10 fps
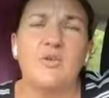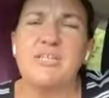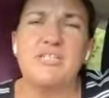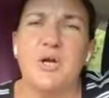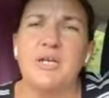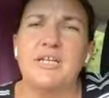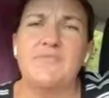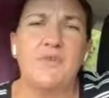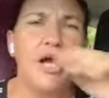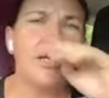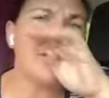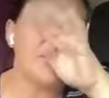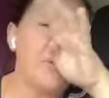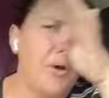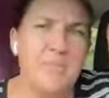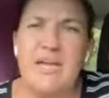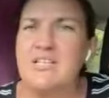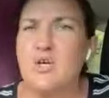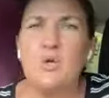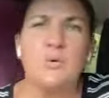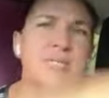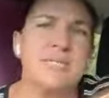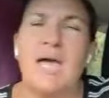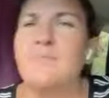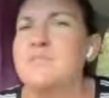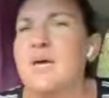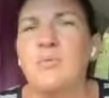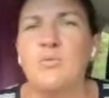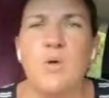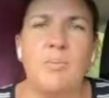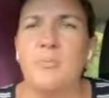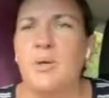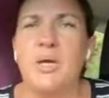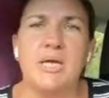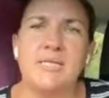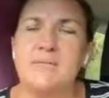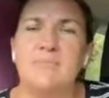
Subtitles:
It'll be totally fine. You can go to McDonald's and have double Whopper burgers